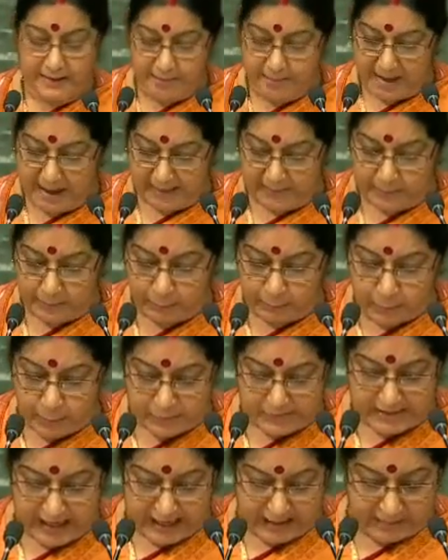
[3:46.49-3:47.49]
goals
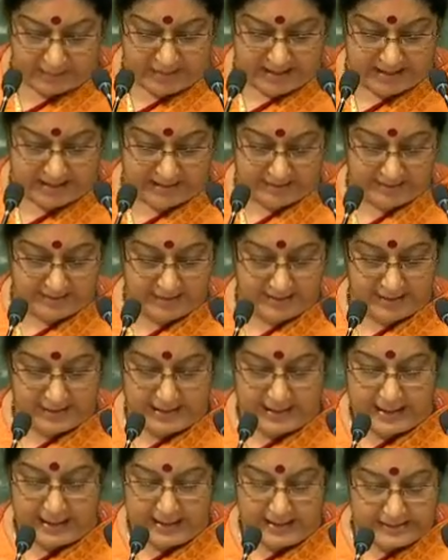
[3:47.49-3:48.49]
adopted by this
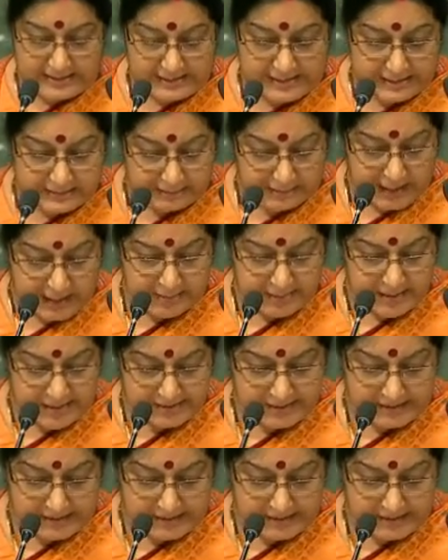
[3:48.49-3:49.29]
Assembly are